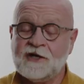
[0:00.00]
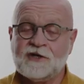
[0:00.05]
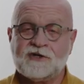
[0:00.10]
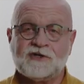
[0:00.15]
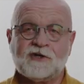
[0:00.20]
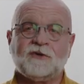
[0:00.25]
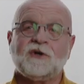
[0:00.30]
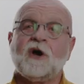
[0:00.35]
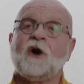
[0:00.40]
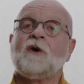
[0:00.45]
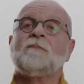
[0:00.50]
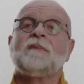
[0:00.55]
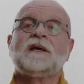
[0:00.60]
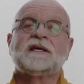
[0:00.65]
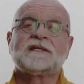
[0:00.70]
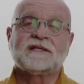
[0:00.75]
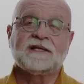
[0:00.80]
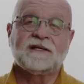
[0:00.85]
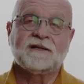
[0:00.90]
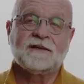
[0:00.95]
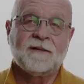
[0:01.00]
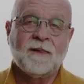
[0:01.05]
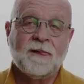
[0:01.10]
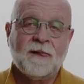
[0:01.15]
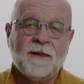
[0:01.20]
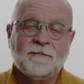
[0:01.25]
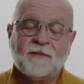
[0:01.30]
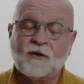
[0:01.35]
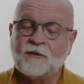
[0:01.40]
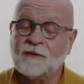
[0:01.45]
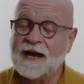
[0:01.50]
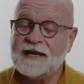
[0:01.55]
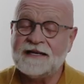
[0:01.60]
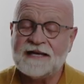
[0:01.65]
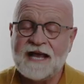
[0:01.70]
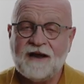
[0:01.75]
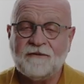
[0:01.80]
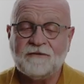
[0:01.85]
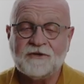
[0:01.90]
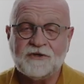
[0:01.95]
So don't miss it. But right
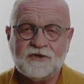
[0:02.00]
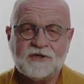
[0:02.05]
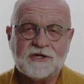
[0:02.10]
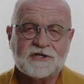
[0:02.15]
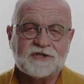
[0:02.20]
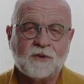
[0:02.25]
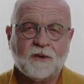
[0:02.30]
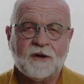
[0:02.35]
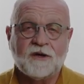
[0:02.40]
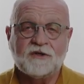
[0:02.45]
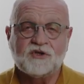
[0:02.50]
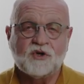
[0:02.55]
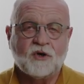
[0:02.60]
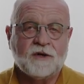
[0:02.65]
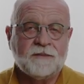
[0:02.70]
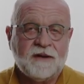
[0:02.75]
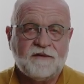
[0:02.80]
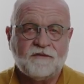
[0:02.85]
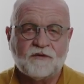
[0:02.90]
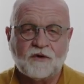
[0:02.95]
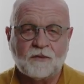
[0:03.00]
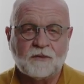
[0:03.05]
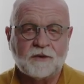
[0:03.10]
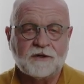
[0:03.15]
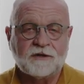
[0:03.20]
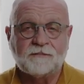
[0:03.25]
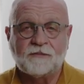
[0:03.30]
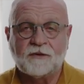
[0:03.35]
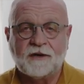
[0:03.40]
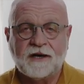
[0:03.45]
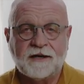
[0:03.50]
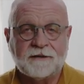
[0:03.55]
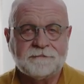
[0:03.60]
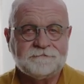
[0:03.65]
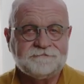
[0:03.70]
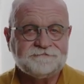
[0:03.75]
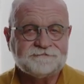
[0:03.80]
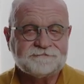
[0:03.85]
now, would you just join me for a word of prayer?